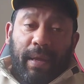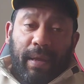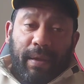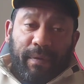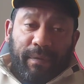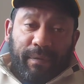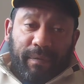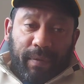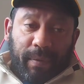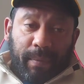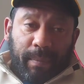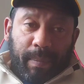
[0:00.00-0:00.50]

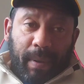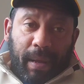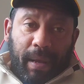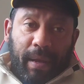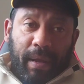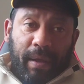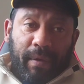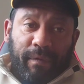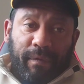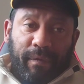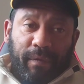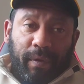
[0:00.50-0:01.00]

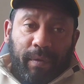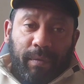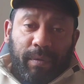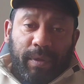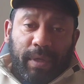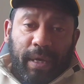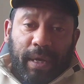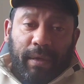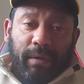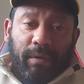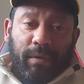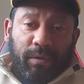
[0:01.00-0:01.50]

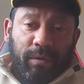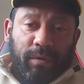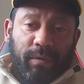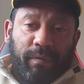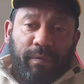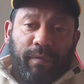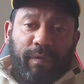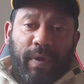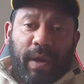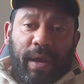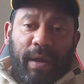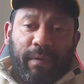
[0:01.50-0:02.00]
Usyk
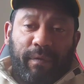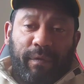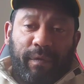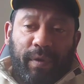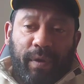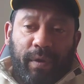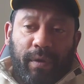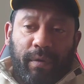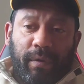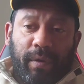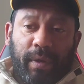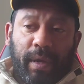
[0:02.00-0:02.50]
doesn't fight
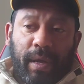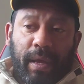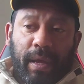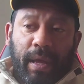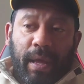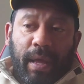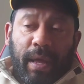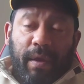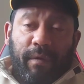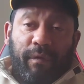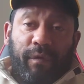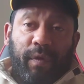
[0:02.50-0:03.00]
Fury.
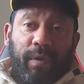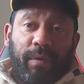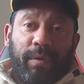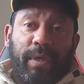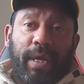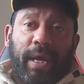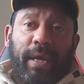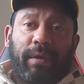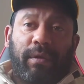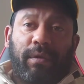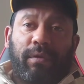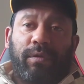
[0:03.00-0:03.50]
If
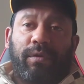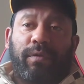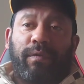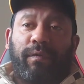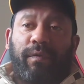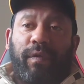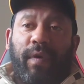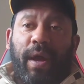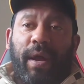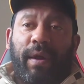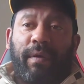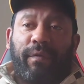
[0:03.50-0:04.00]
Usyk
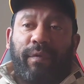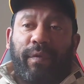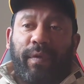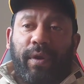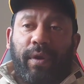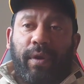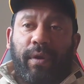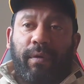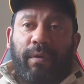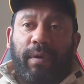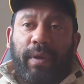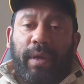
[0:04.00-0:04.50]
doesn't fight
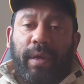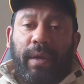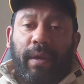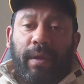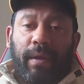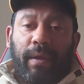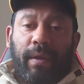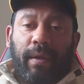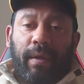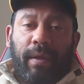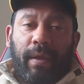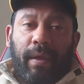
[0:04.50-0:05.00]
Fury,
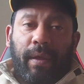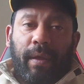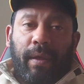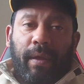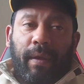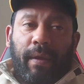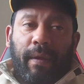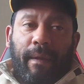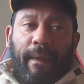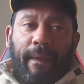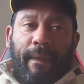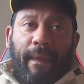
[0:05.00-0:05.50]

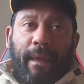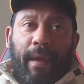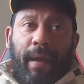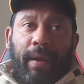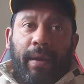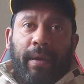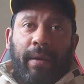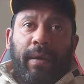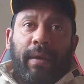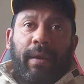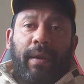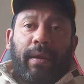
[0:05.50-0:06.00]

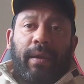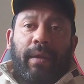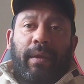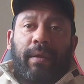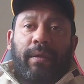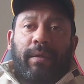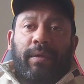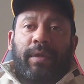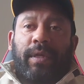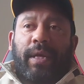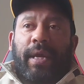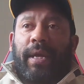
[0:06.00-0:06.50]
and
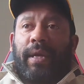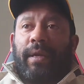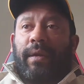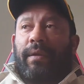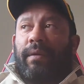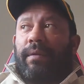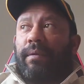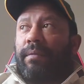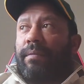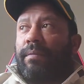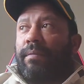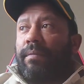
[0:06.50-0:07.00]

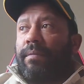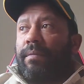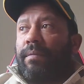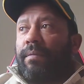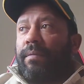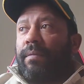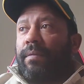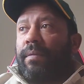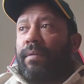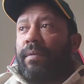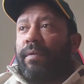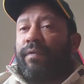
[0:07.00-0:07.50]
say
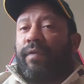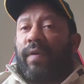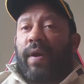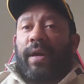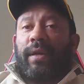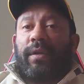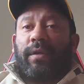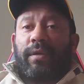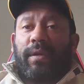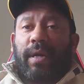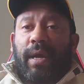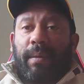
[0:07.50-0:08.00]
the
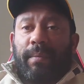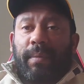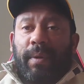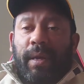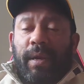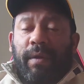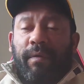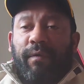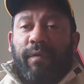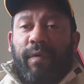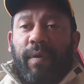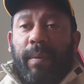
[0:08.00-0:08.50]
fight's
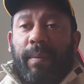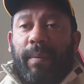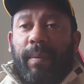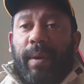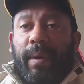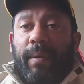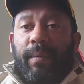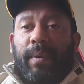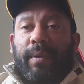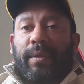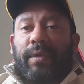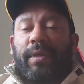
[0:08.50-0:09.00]
happening in
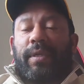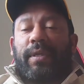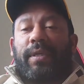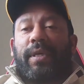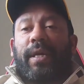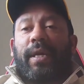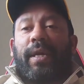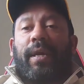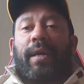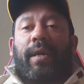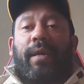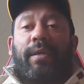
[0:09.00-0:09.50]
February, which they
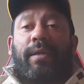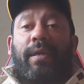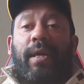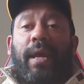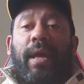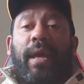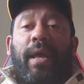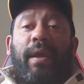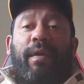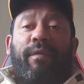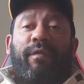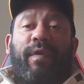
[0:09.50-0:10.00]
say it is,
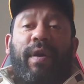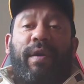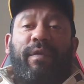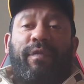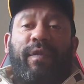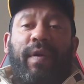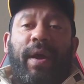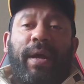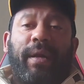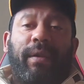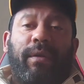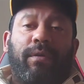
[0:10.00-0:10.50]
if that
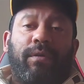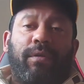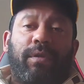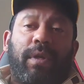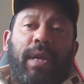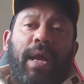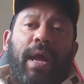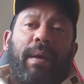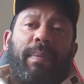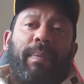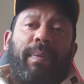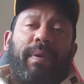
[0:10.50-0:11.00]
fight
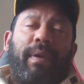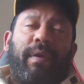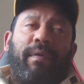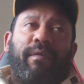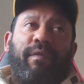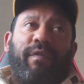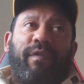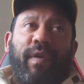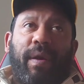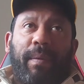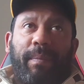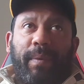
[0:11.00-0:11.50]
doesn't happen
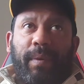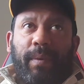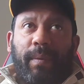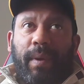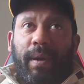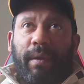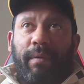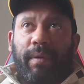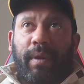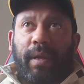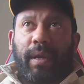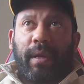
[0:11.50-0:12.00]
in
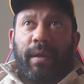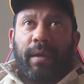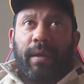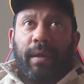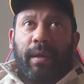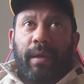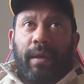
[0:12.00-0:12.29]
February